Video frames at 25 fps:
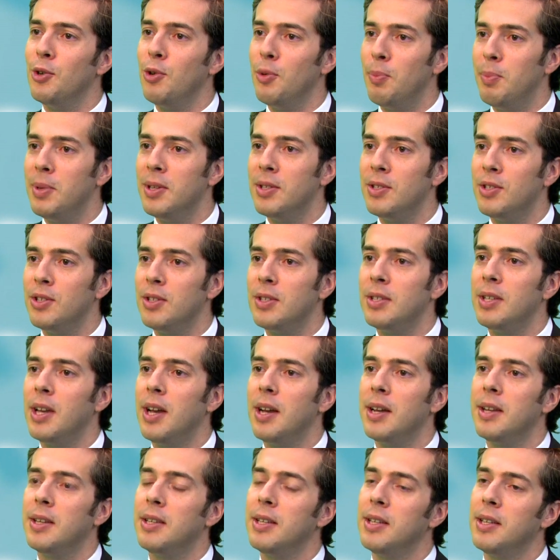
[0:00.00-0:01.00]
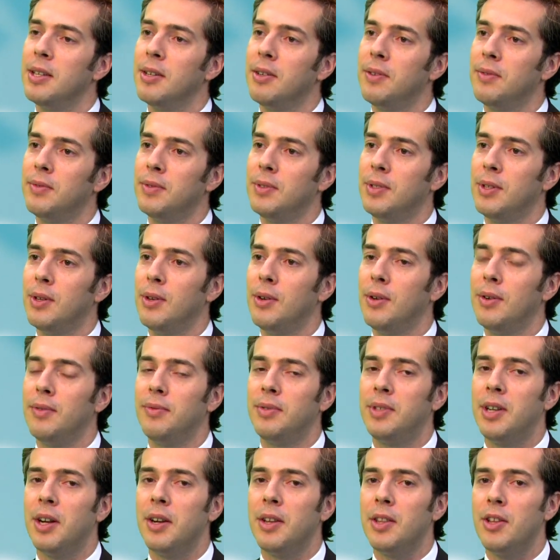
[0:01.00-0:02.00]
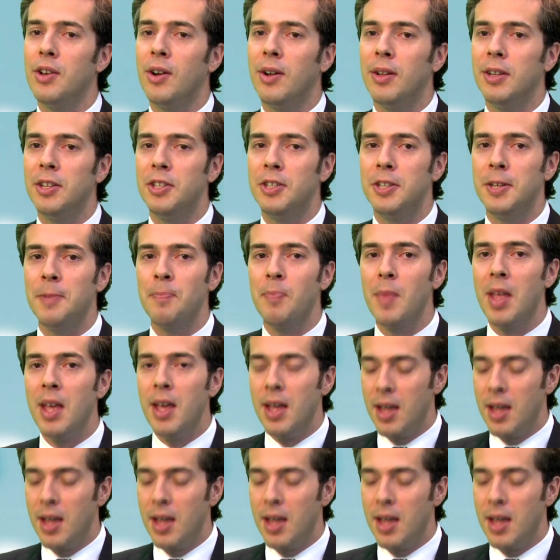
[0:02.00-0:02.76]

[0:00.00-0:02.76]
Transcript: the European Society of, of Cardiology.